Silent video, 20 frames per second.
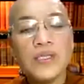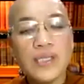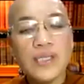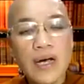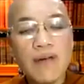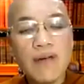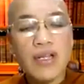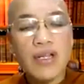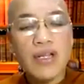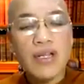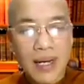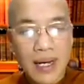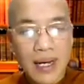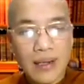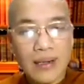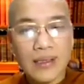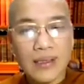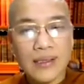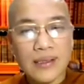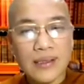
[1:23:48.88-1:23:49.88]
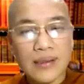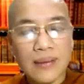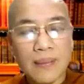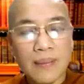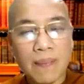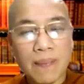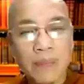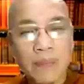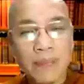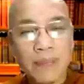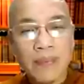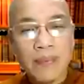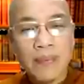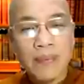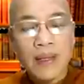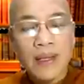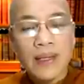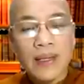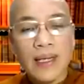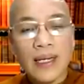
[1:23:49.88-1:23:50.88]
to serve the monks.
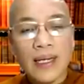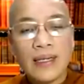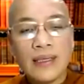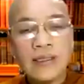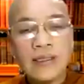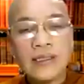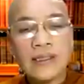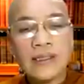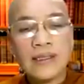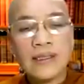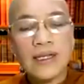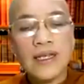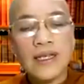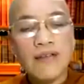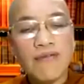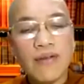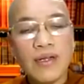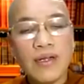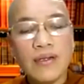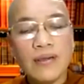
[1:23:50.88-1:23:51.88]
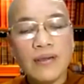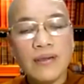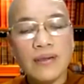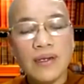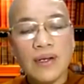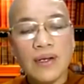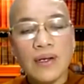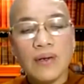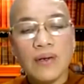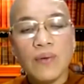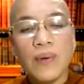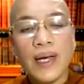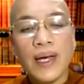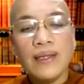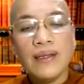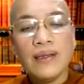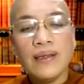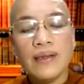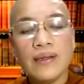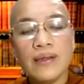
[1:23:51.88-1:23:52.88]
And uh, even
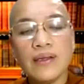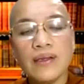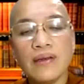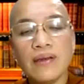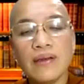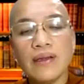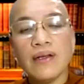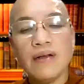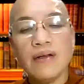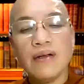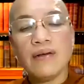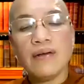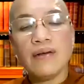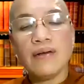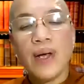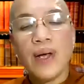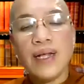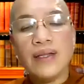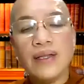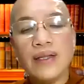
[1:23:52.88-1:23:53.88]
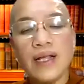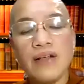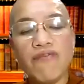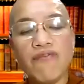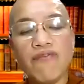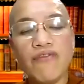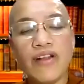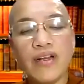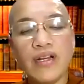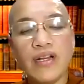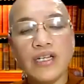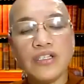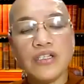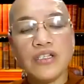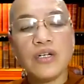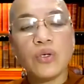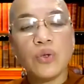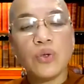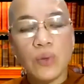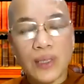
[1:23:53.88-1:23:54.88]
when, the, when they finish
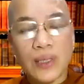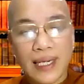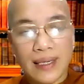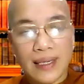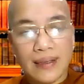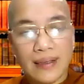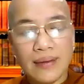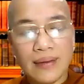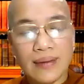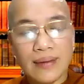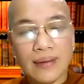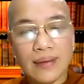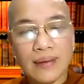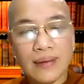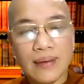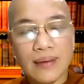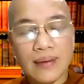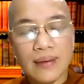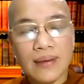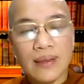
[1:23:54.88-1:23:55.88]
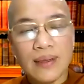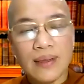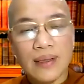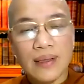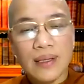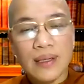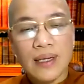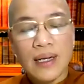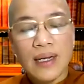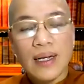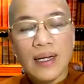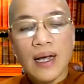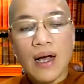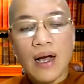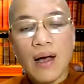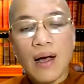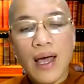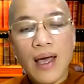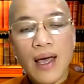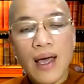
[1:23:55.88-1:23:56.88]
the cooking,
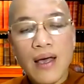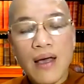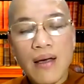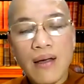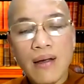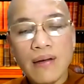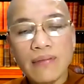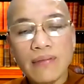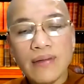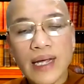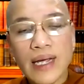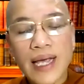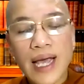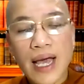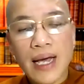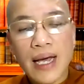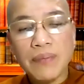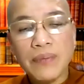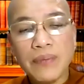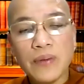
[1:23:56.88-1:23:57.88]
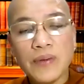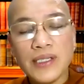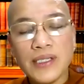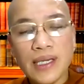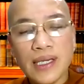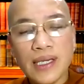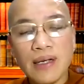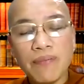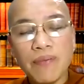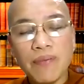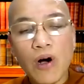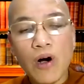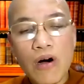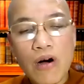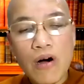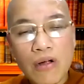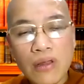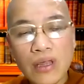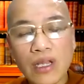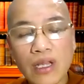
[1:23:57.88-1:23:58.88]
eh, they have to serve
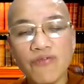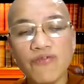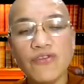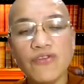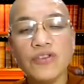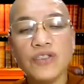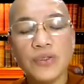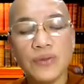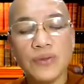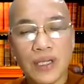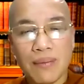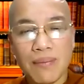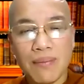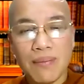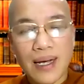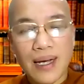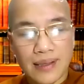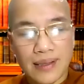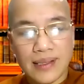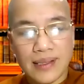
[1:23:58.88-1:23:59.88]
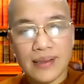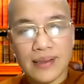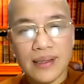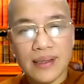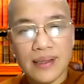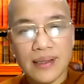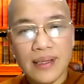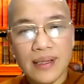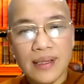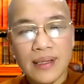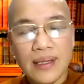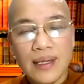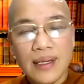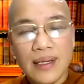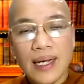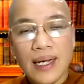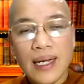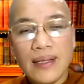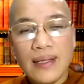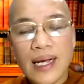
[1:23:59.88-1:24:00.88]
all the food to the monks.
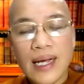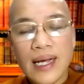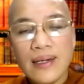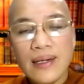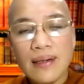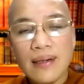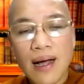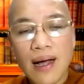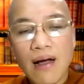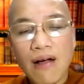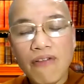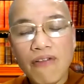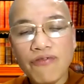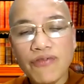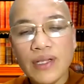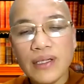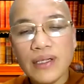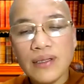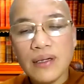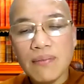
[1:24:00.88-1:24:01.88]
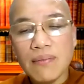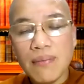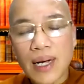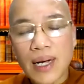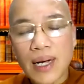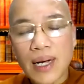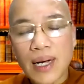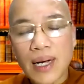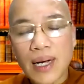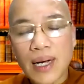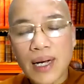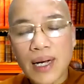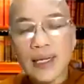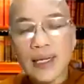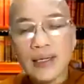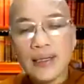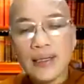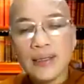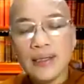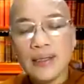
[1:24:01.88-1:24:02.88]
And then after the
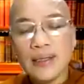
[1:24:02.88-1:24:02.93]
monks